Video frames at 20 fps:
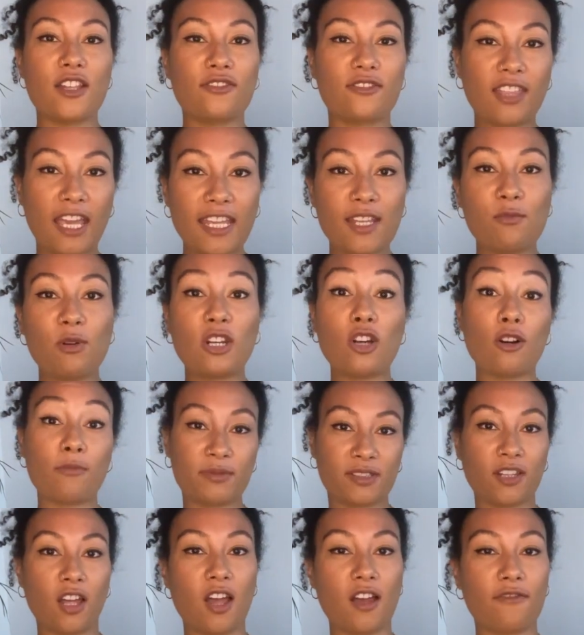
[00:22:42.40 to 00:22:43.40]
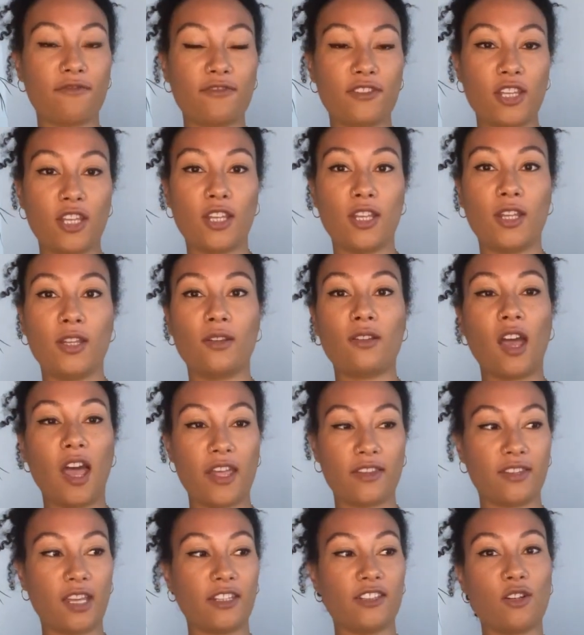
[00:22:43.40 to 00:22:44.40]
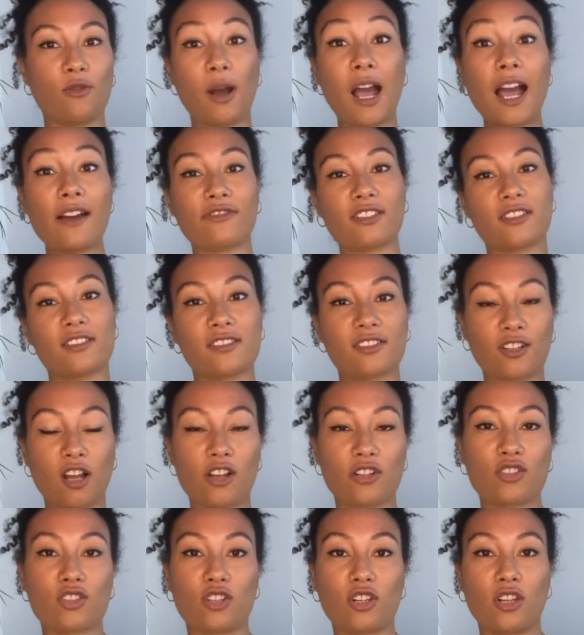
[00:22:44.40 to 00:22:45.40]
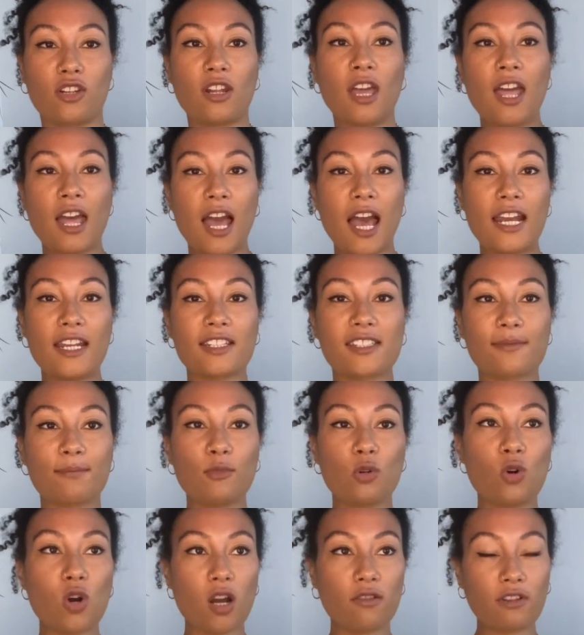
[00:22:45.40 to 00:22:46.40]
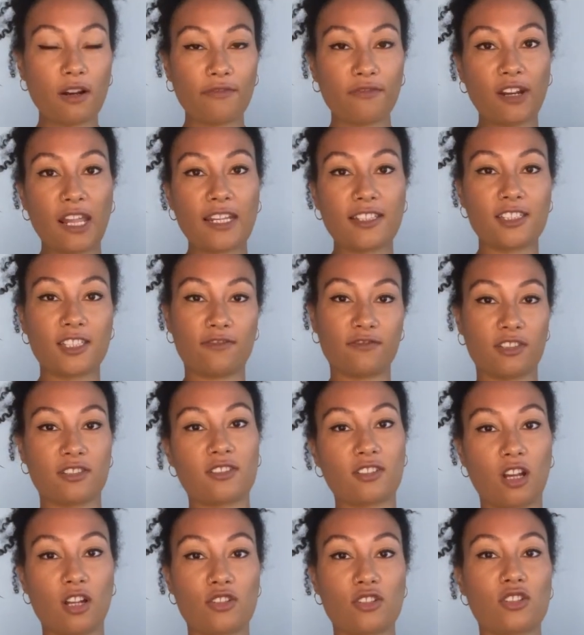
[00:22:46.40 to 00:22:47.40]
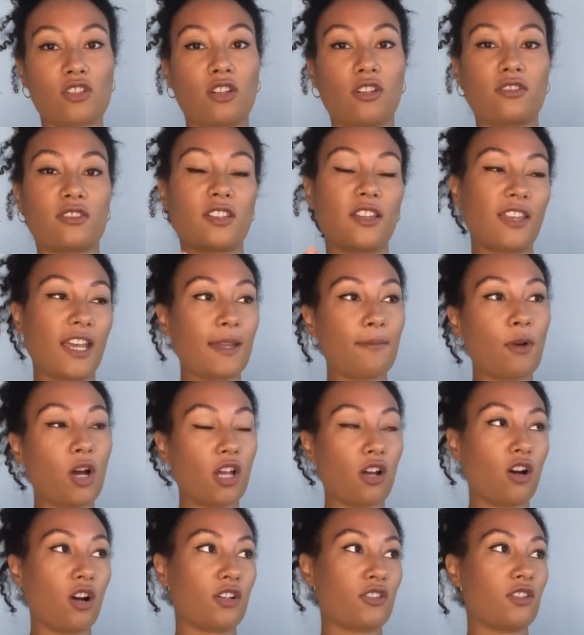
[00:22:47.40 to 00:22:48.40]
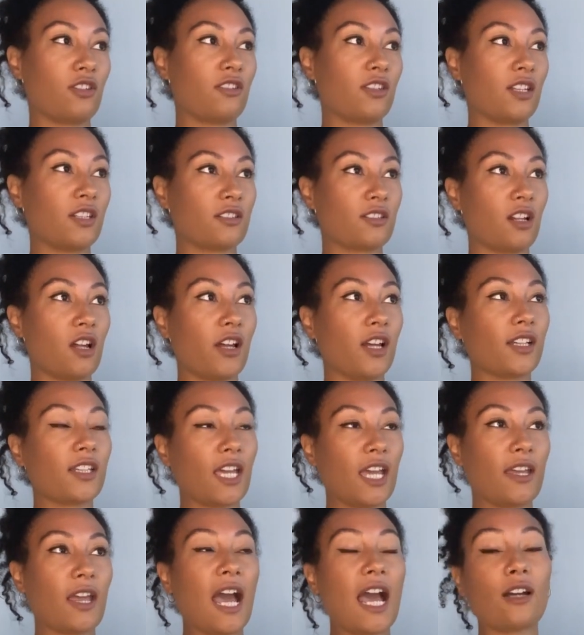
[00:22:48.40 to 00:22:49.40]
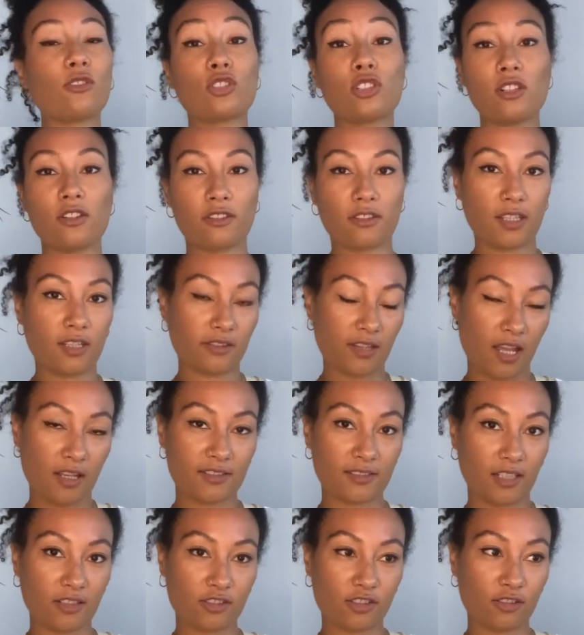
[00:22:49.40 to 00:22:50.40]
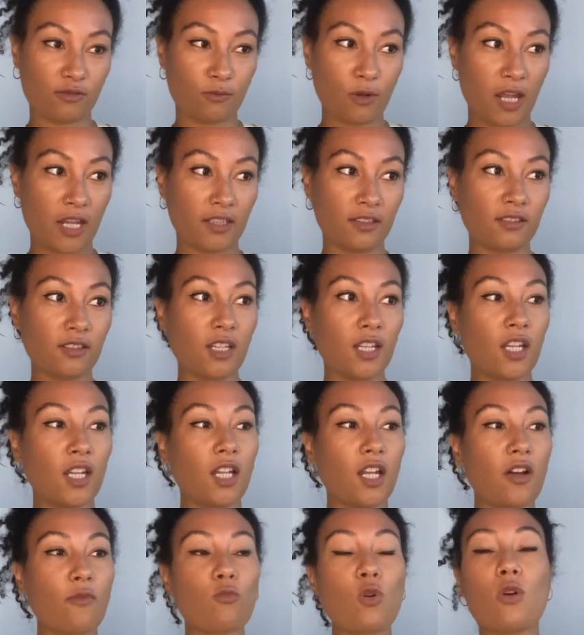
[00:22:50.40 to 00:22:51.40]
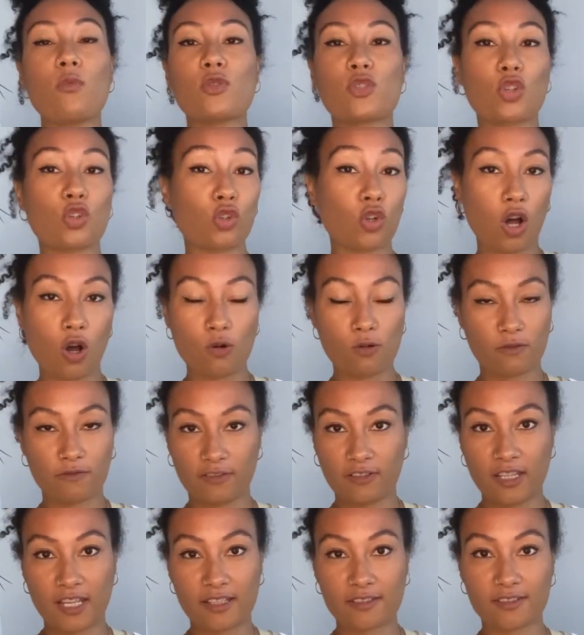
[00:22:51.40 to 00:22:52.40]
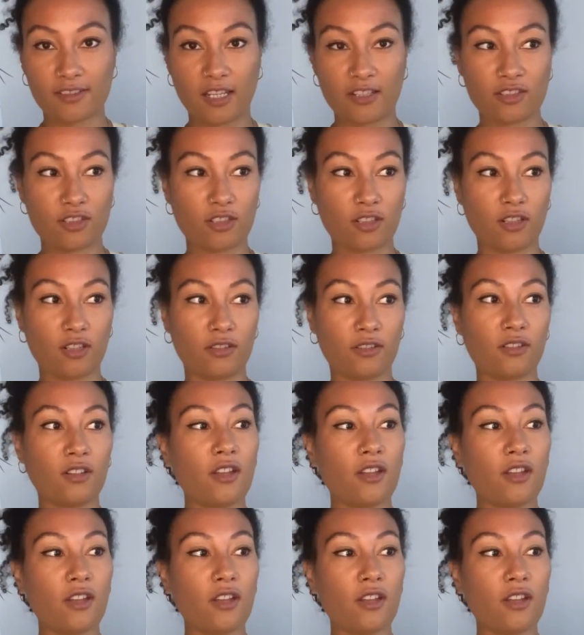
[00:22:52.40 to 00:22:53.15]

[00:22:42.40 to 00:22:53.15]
they will observe you and then you'll have a discussion and it's more a reflective discussion. So they might ask you things like, okay, how do you think that session went? What was your goal for that session?